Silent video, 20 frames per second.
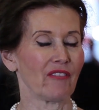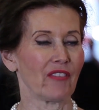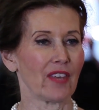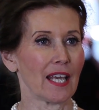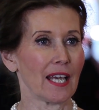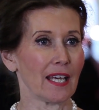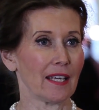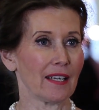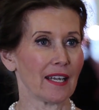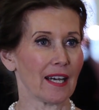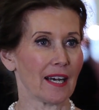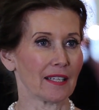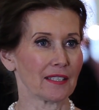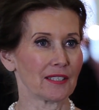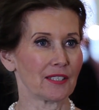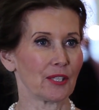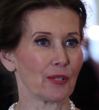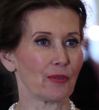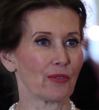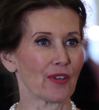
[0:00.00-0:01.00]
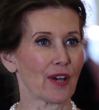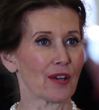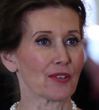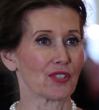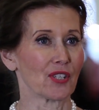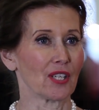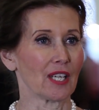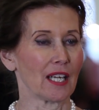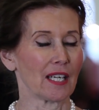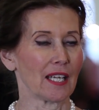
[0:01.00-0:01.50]
in Vienna
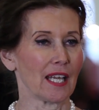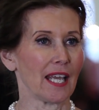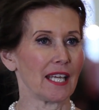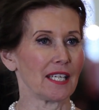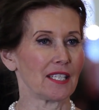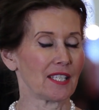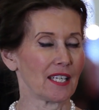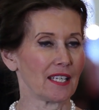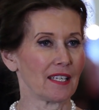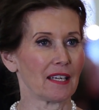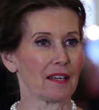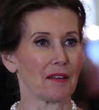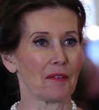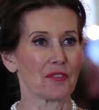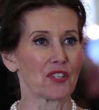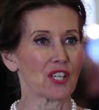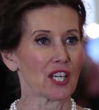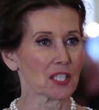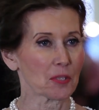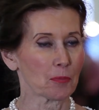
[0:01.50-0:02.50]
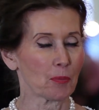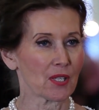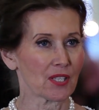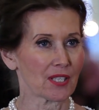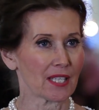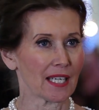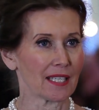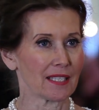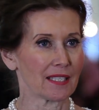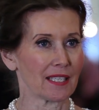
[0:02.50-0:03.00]
2018, and I've just
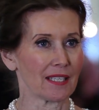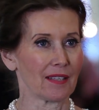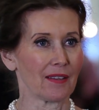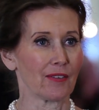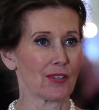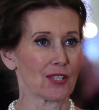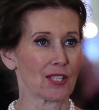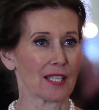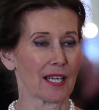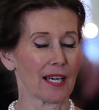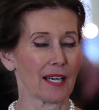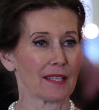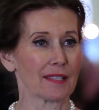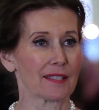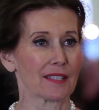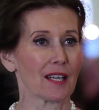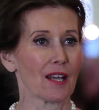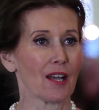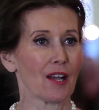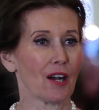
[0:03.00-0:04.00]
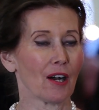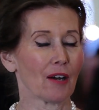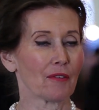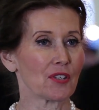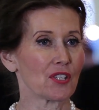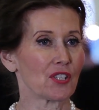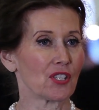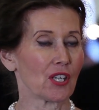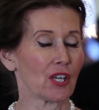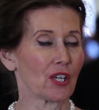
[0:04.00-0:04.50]
presented the results of
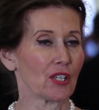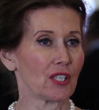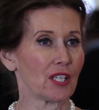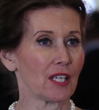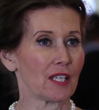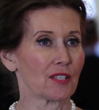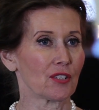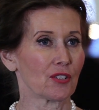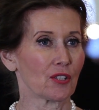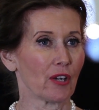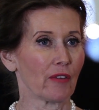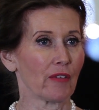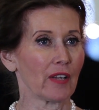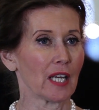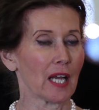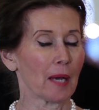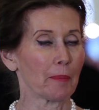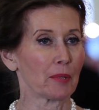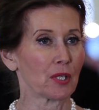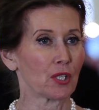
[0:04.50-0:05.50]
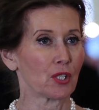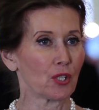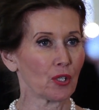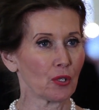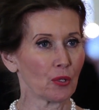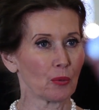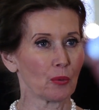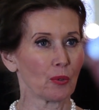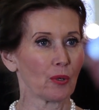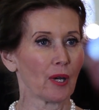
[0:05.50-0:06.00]
the CRT Survey number
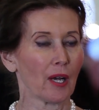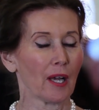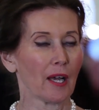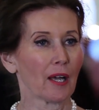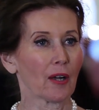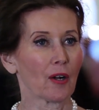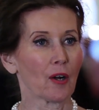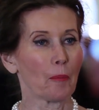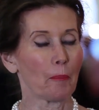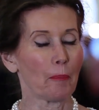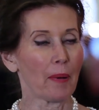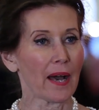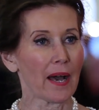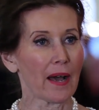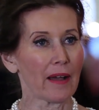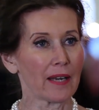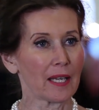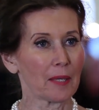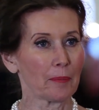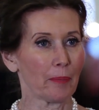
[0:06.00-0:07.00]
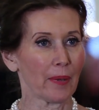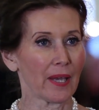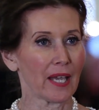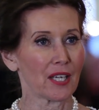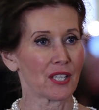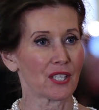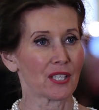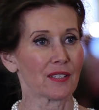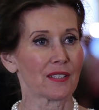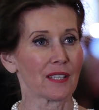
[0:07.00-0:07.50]
2, comparing
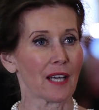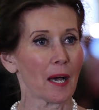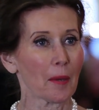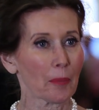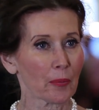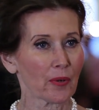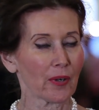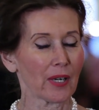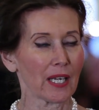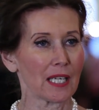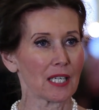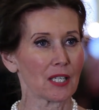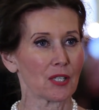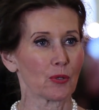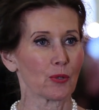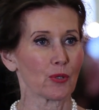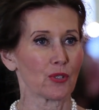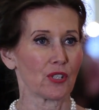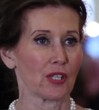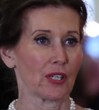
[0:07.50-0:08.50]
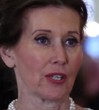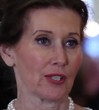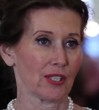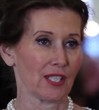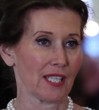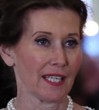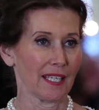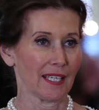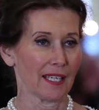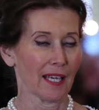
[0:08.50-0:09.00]
patients upgraded to a
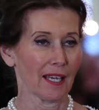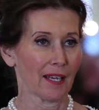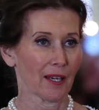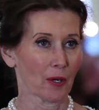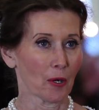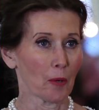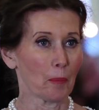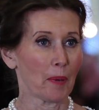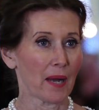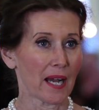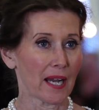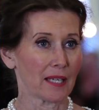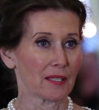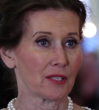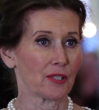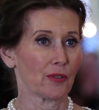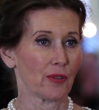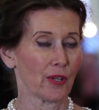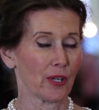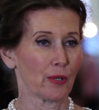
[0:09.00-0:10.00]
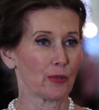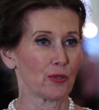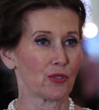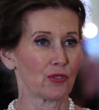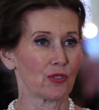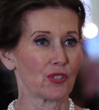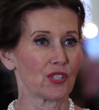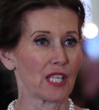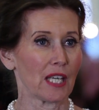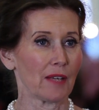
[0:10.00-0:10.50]
CRT compared to
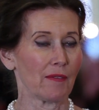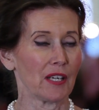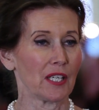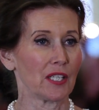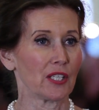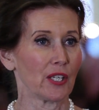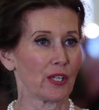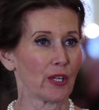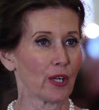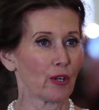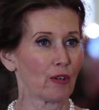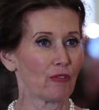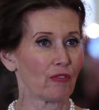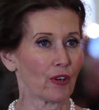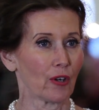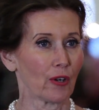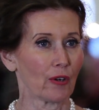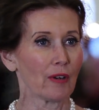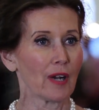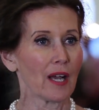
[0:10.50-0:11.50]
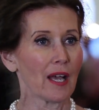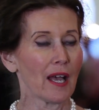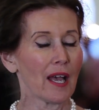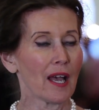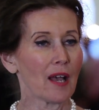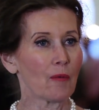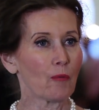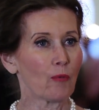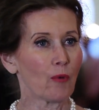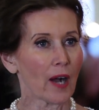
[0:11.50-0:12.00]
those receiving de novo.
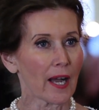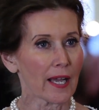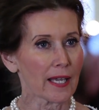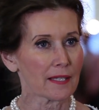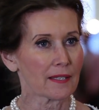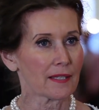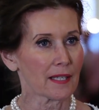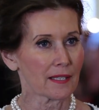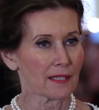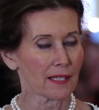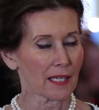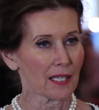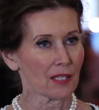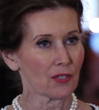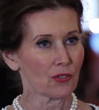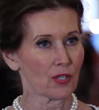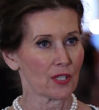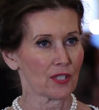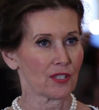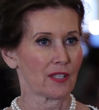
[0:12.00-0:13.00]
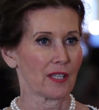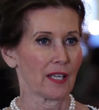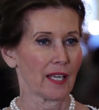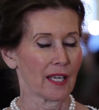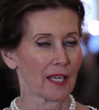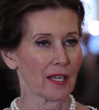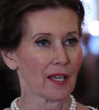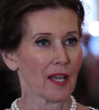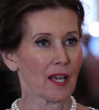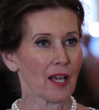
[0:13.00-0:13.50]
And why is this
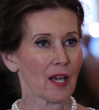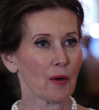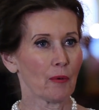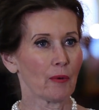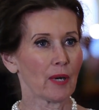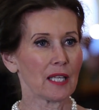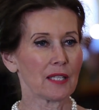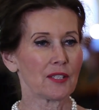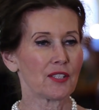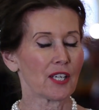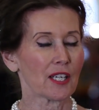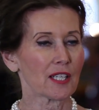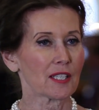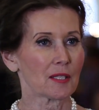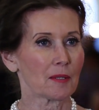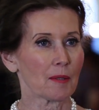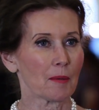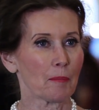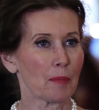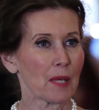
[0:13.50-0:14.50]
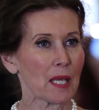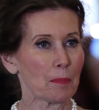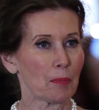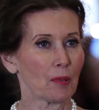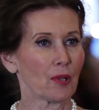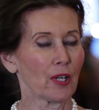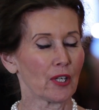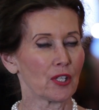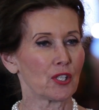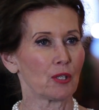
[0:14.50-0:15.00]
interesting? Well, just
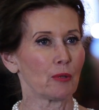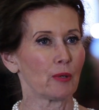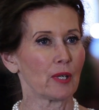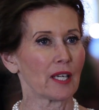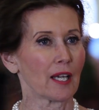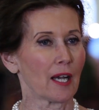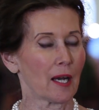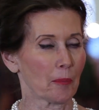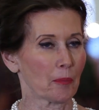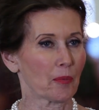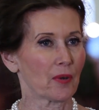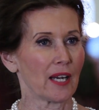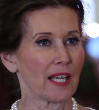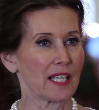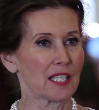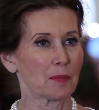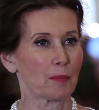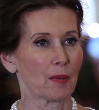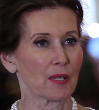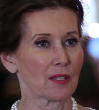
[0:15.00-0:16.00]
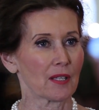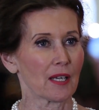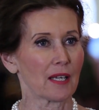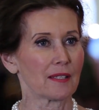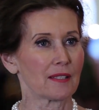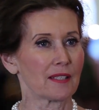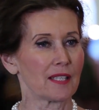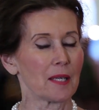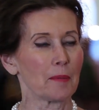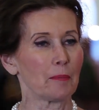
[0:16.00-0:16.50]
people are doing upgrades, but
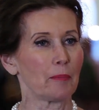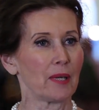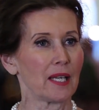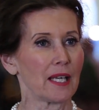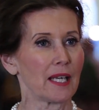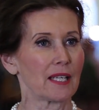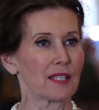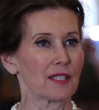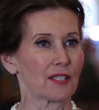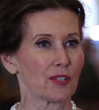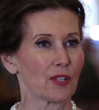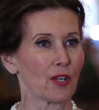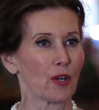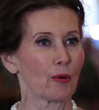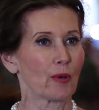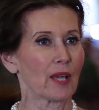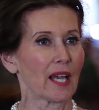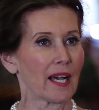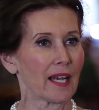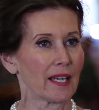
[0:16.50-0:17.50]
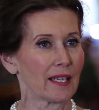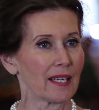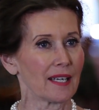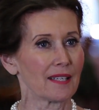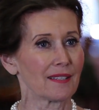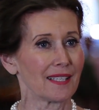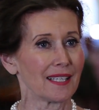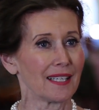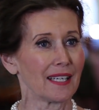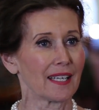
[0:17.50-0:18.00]
there simply is no
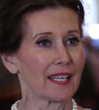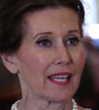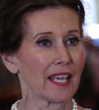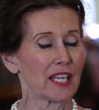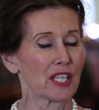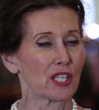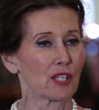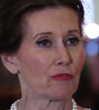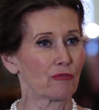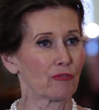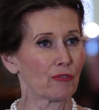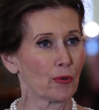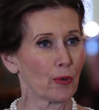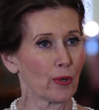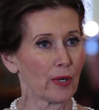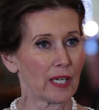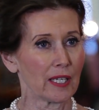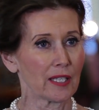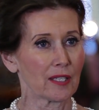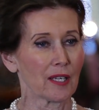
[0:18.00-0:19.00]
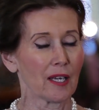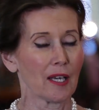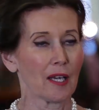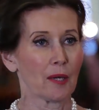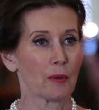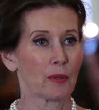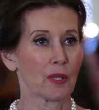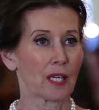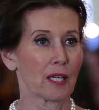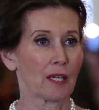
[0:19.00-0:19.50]
guidelines indication for it.
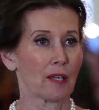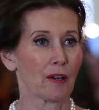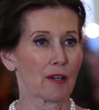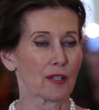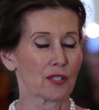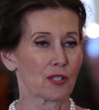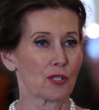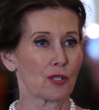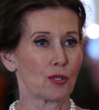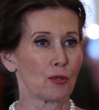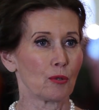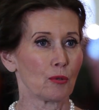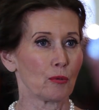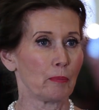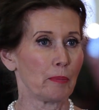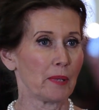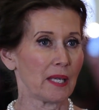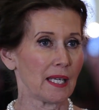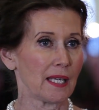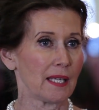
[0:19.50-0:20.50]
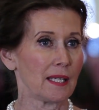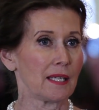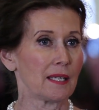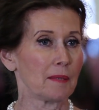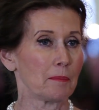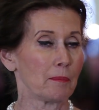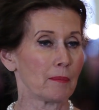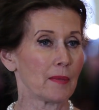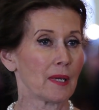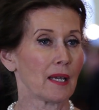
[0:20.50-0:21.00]
The class 2B
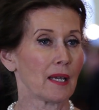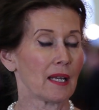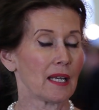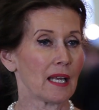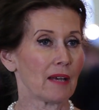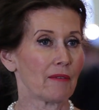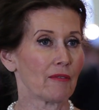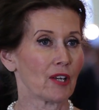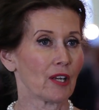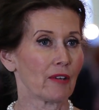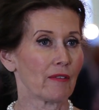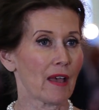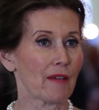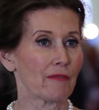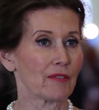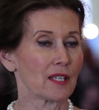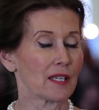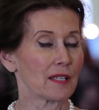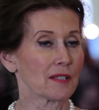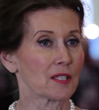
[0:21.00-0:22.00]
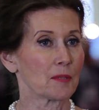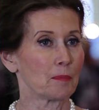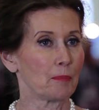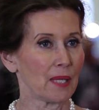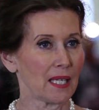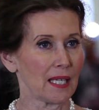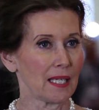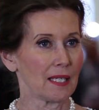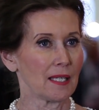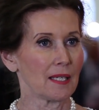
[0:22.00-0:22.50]
level of evidence
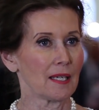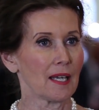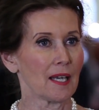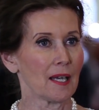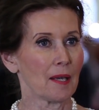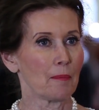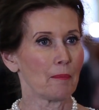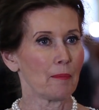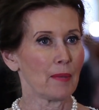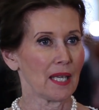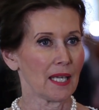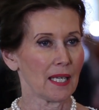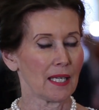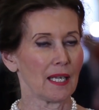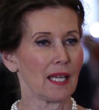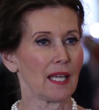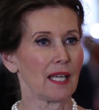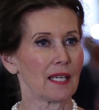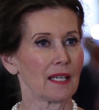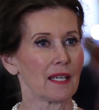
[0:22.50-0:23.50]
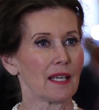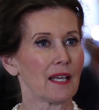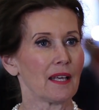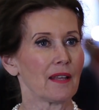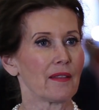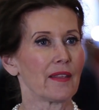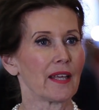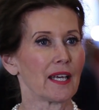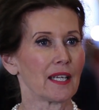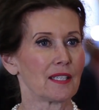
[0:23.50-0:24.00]
B, meaning
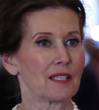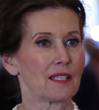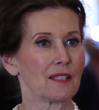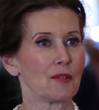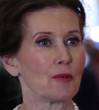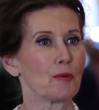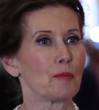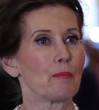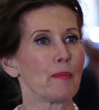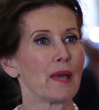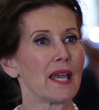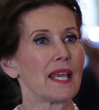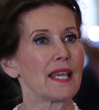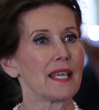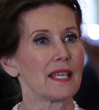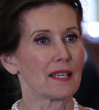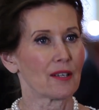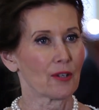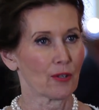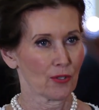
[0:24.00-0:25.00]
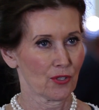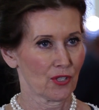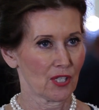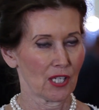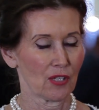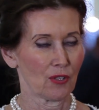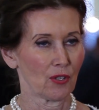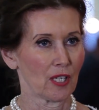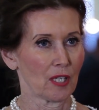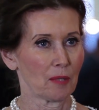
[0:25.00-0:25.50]
that you may
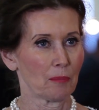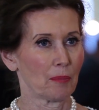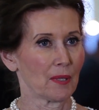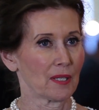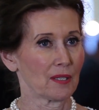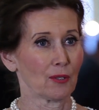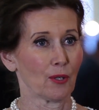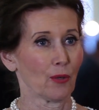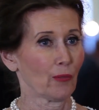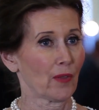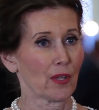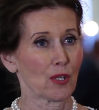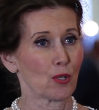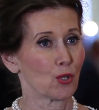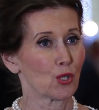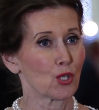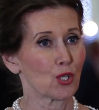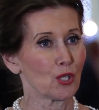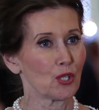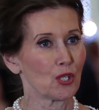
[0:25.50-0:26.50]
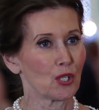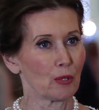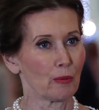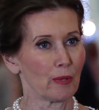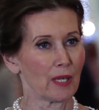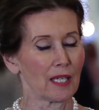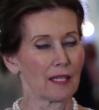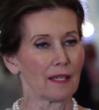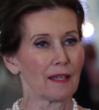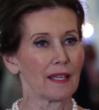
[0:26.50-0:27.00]
consider it, but not that you should do
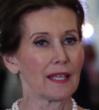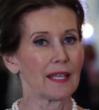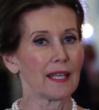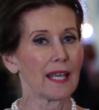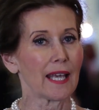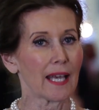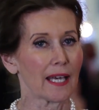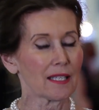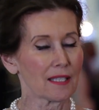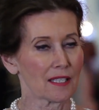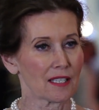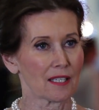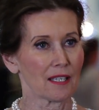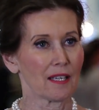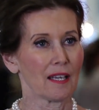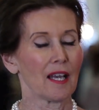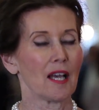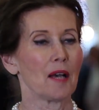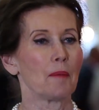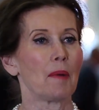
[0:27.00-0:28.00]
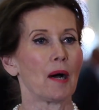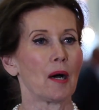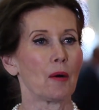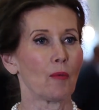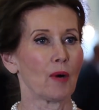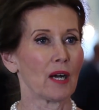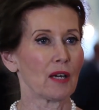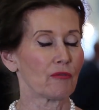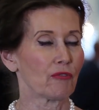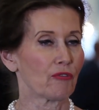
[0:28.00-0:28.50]
it. Yet, about
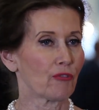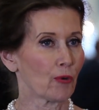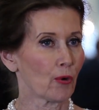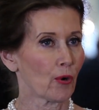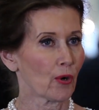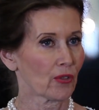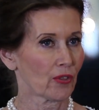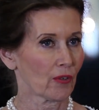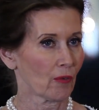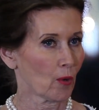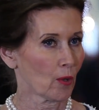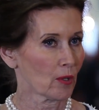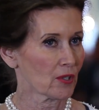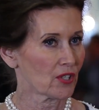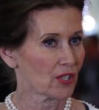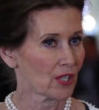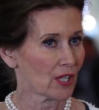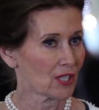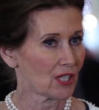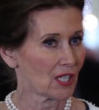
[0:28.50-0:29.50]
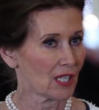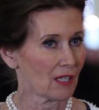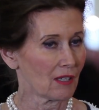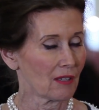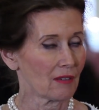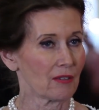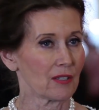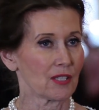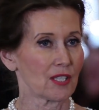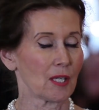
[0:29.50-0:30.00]
one-fourth of all
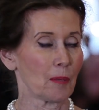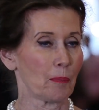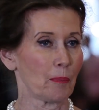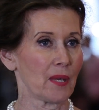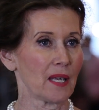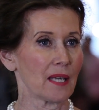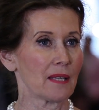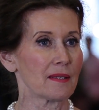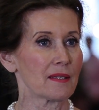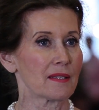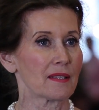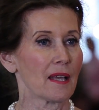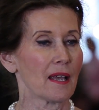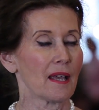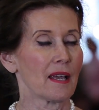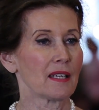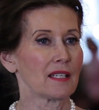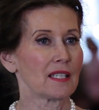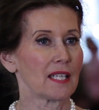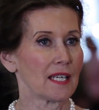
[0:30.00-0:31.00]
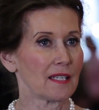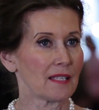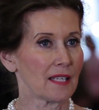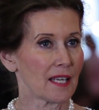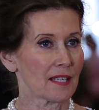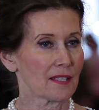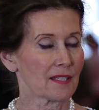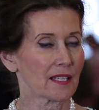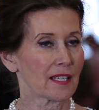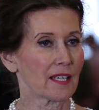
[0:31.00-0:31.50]
CRT recipients 10
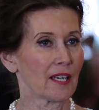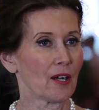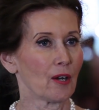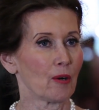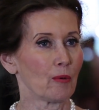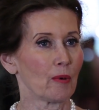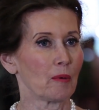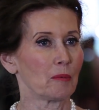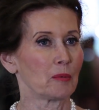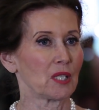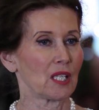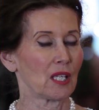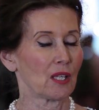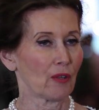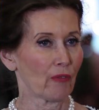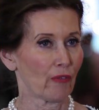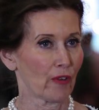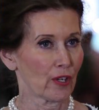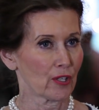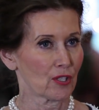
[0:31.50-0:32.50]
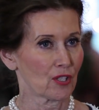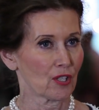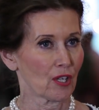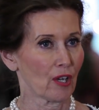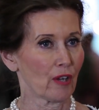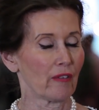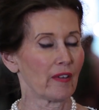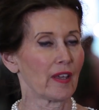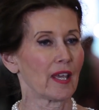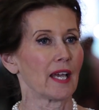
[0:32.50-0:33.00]
years ago when we did the first
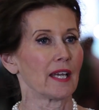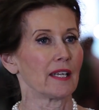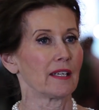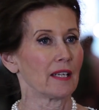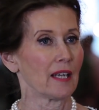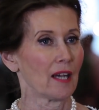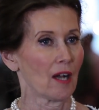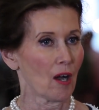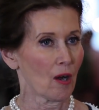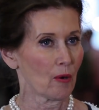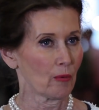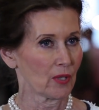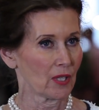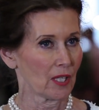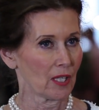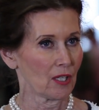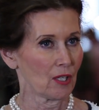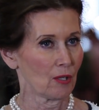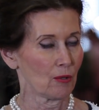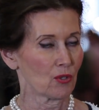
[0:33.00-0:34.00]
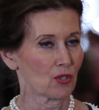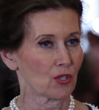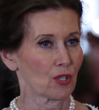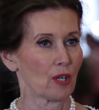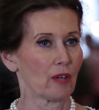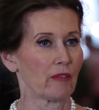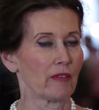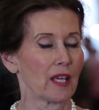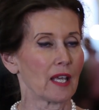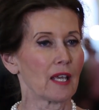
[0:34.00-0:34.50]
survey and now with the new
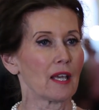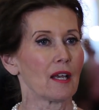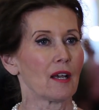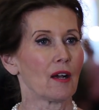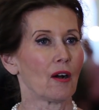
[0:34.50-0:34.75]
survey